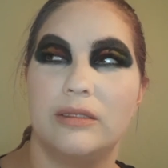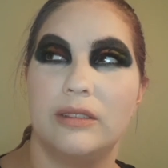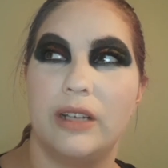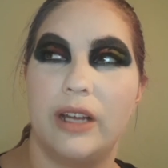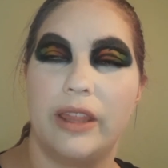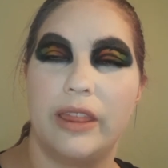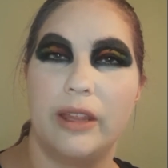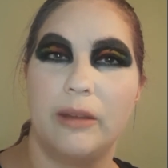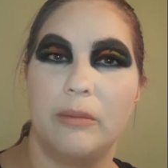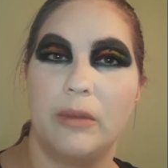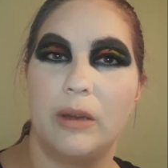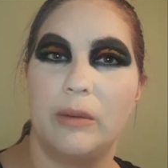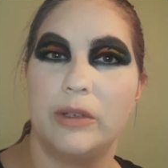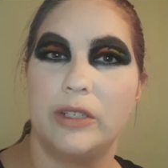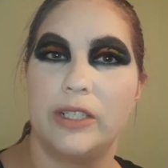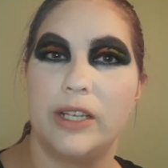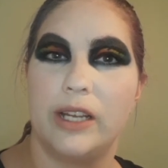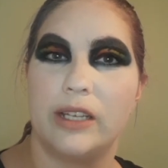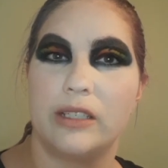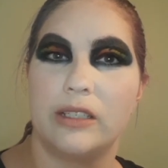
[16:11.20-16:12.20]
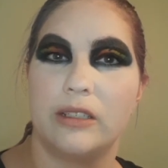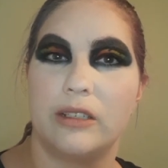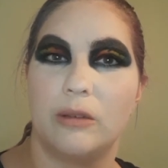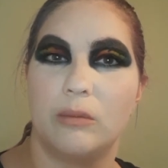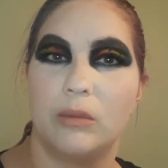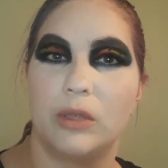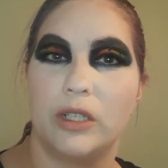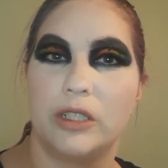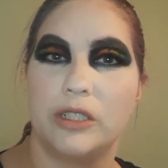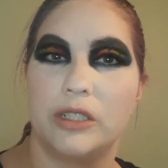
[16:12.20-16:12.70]
I think maybe she hasn't done
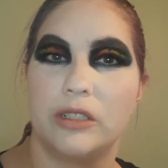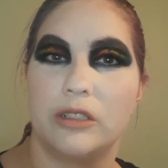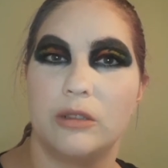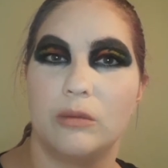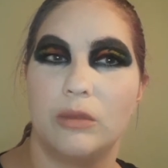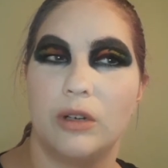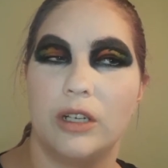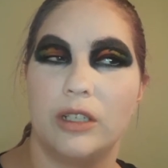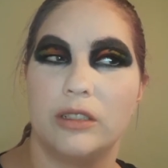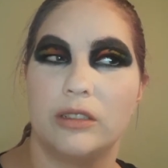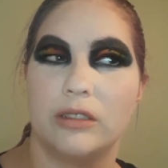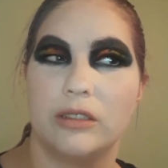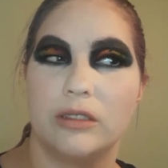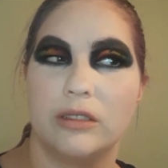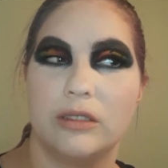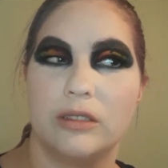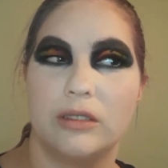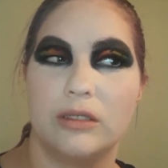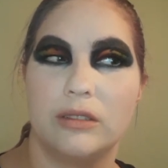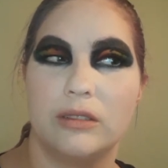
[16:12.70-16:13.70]
blushes or bronzers.